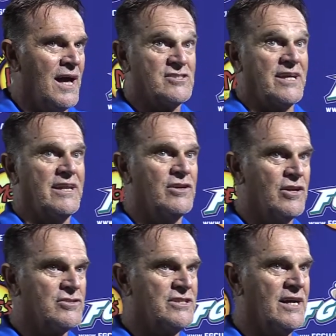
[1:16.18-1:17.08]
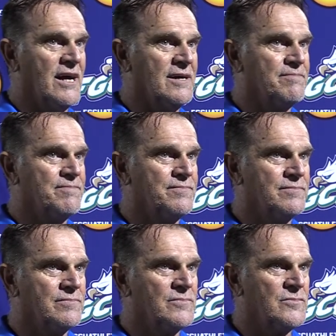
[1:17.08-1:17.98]
Outstanding. You know,
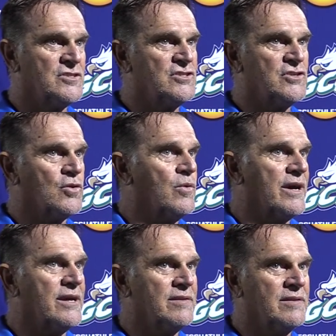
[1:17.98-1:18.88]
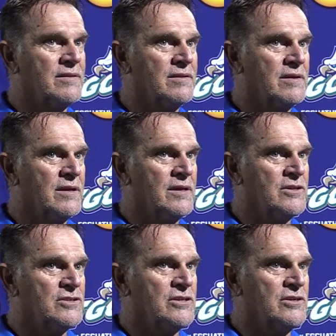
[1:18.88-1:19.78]
she's so quick and
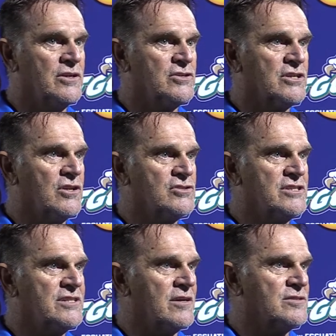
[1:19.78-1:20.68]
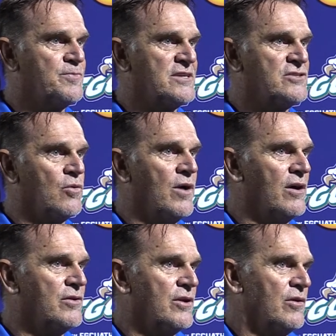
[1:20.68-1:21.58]
she, you know, she closes down space so
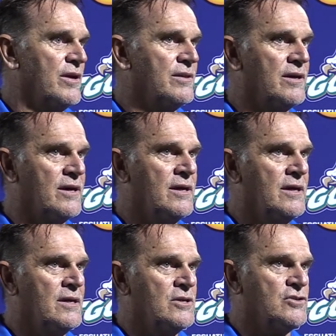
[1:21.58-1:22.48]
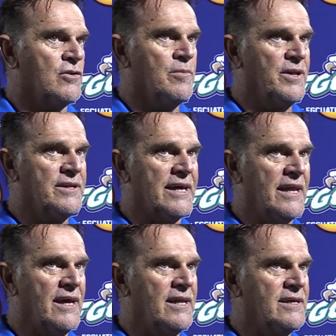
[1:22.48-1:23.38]
well, you know, and so her ability to
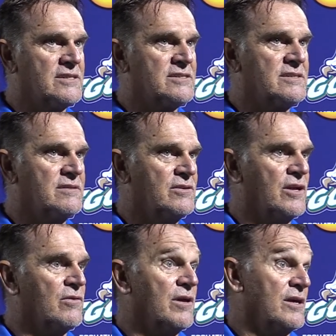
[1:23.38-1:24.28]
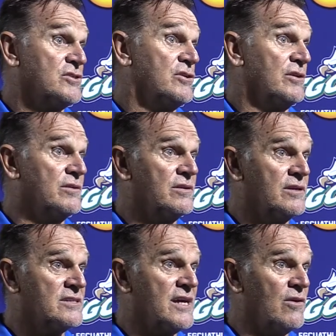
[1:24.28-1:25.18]
get in is, you know, is good.
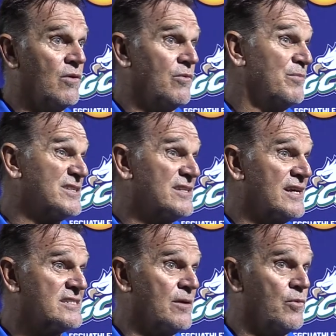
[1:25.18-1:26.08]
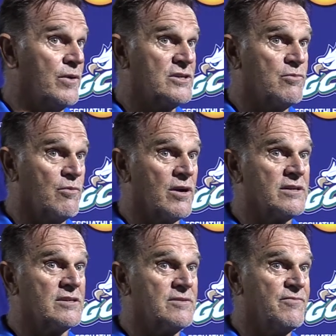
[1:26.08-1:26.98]
And it's kind of what we missed the last couple of weeks. We worked
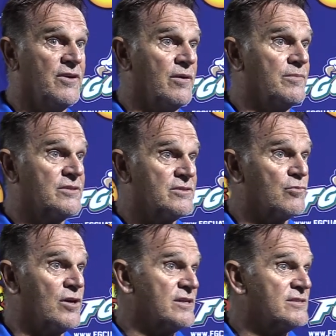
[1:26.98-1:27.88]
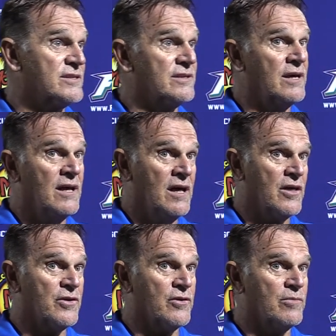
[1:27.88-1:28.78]
on some film and some runs, and
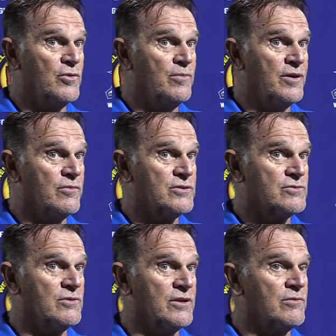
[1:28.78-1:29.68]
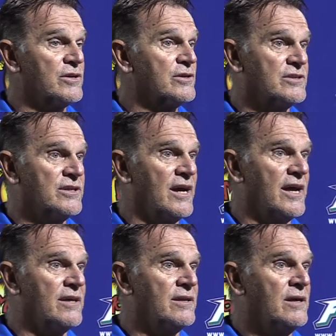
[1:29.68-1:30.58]
I thought her movement was really, really good
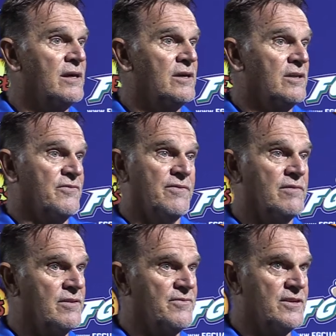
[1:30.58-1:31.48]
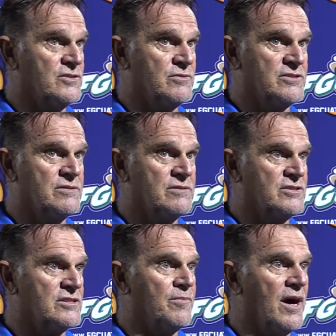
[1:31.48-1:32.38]
today. And the finish was
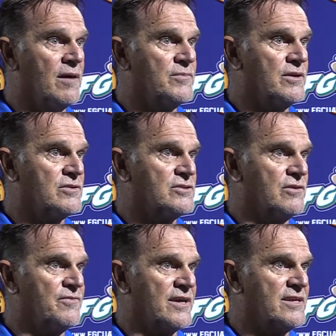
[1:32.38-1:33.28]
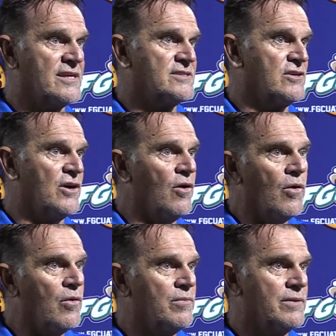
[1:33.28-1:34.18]
just a bomb, you know, so fantastic
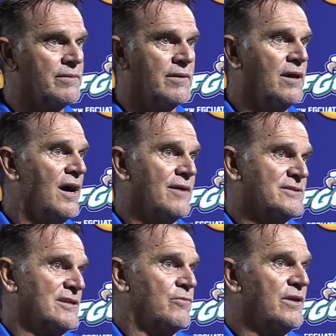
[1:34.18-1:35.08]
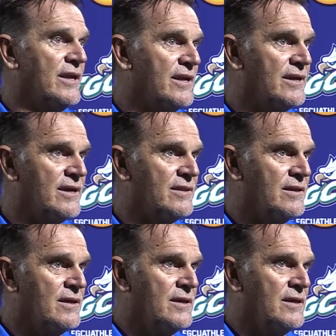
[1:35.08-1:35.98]
goal. Obviously, we needed it.
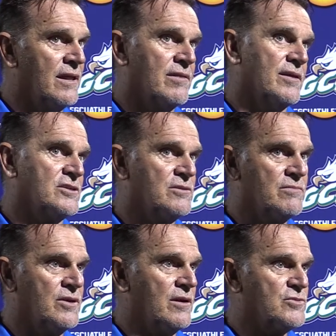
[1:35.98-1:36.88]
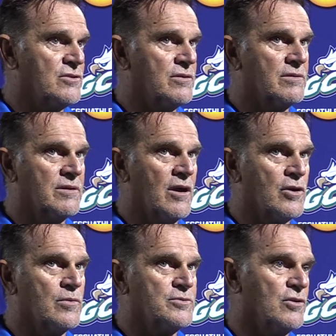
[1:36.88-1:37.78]
I think, she, you know, I'm sure our
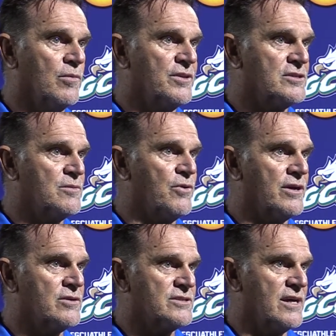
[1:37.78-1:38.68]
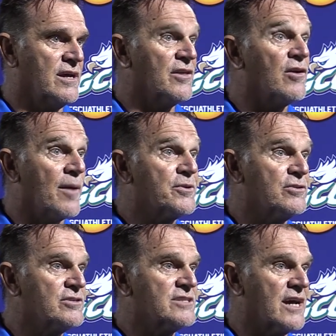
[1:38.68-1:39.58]
group's a little bit disappointed because they had other
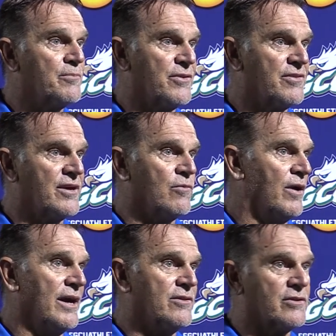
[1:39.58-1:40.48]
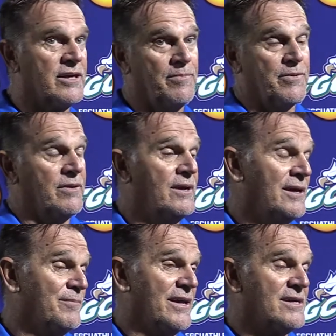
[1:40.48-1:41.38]
opportunities to kind of put the thing away. And their keeper,
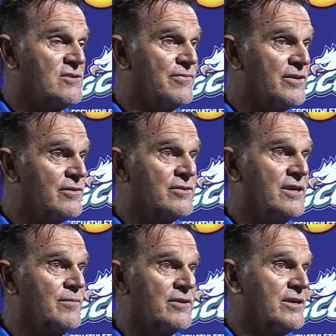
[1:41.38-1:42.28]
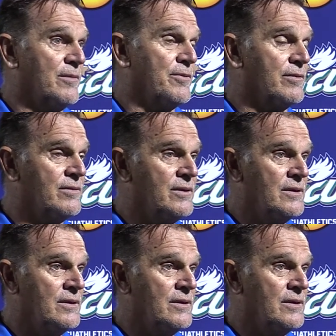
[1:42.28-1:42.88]
I mean, hats off to their team and their keeper.